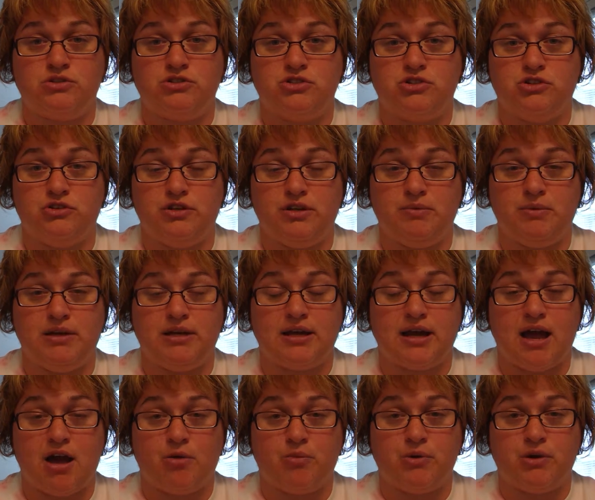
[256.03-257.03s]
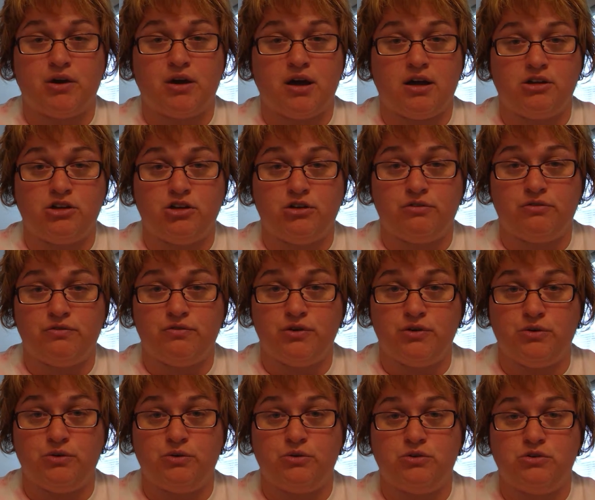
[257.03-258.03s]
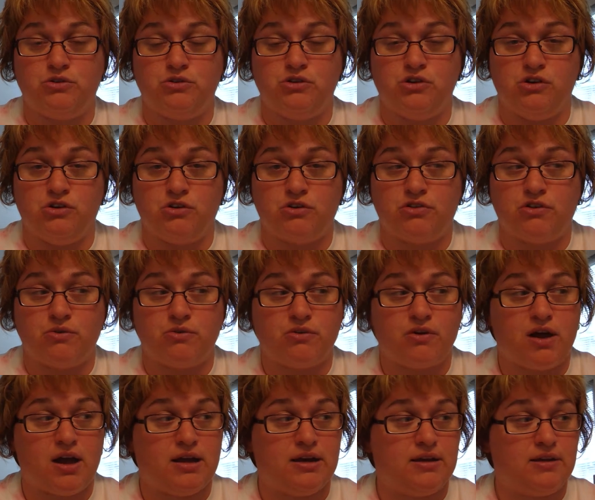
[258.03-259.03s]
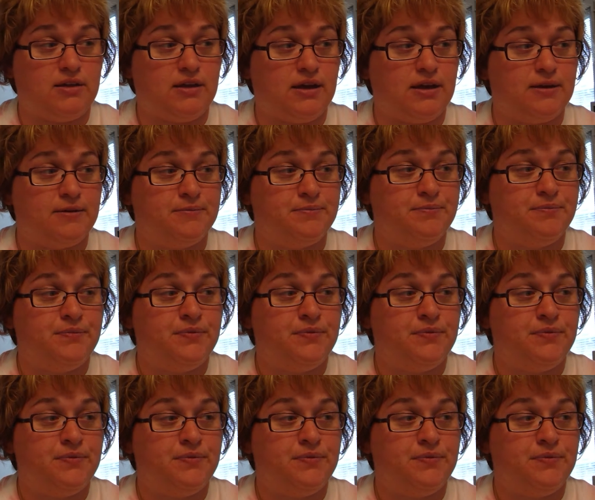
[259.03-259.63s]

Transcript: Do you need me to help you cut your food? The kind of thing.